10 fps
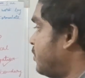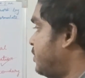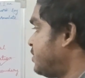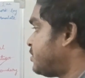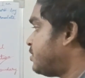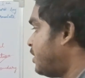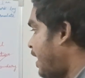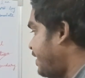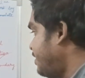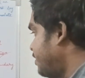This
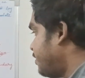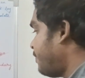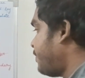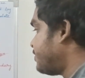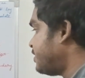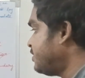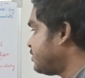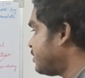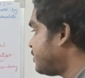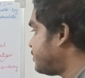line
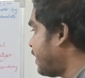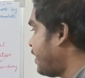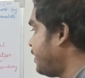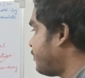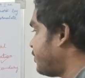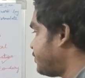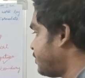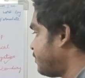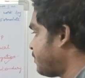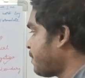represents second equation.